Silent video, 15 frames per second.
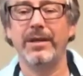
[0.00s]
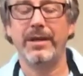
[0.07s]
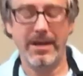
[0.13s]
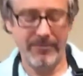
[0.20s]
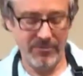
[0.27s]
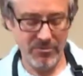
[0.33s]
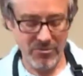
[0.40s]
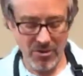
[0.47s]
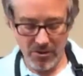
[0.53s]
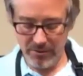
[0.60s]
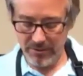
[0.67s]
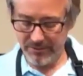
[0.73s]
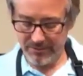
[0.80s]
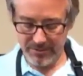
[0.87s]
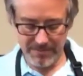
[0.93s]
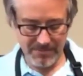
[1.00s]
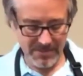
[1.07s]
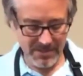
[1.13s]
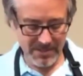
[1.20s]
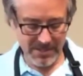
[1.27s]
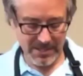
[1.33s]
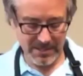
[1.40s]
have you noticed
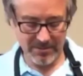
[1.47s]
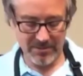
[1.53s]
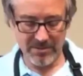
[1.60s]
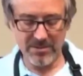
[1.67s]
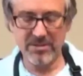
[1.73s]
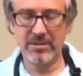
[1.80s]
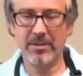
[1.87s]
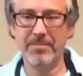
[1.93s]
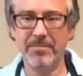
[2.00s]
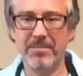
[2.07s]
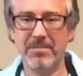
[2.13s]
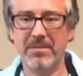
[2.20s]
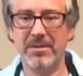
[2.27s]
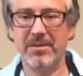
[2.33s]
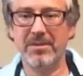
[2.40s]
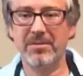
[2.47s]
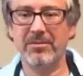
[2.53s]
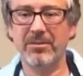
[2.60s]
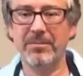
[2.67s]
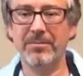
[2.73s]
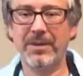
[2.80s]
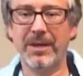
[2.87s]
something that
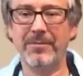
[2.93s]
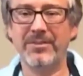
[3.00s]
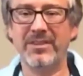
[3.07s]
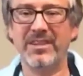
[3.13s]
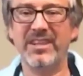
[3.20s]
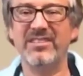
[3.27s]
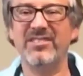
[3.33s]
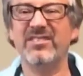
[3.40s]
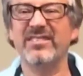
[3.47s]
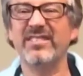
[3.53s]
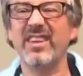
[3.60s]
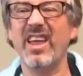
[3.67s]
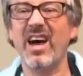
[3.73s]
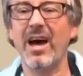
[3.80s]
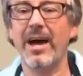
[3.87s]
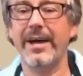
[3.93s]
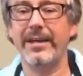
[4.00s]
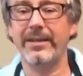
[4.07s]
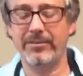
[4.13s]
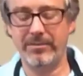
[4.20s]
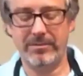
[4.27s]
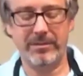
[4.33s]
sometimes it
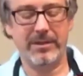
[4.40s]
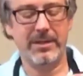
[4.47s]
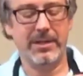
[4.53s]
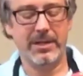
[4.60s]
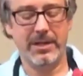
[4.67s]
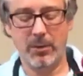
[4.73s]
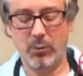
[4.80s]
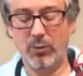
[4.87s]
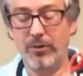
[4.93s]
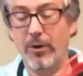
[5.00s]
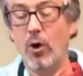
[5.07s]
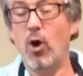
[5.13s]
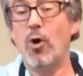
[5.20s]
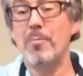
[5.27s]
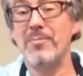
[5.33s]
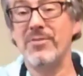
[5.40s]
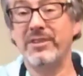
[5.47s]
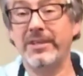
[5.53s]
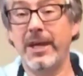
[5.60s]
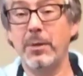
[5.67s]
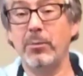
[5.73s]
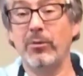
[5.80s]
slides? Well, on the
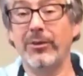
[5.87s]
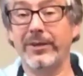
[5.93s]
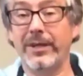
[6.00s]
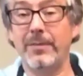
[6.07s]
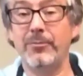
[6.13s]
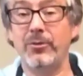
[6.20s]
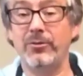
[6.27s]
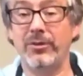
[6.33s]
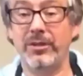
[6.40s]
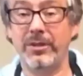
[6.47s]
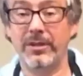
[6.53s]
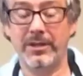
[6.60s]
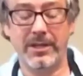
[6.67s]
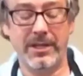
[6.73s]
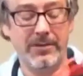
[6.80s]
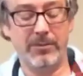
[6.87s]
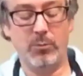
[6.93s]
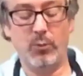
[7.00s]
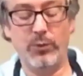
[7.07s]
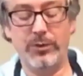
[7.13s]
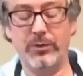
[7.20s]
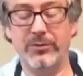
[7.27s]
table that I'm using and the
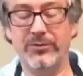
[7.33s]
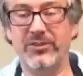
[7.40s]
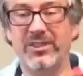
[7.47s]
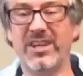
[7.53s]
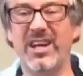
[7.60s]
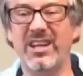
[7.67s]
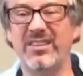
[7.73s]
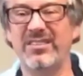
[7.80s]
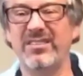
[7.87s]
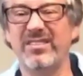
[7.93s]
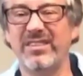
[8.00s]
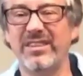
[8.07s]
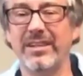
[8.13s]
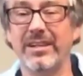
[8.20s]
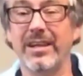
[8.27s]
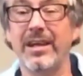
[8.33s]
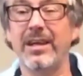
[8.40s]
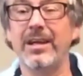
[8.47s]
wheels, they're kind of slick.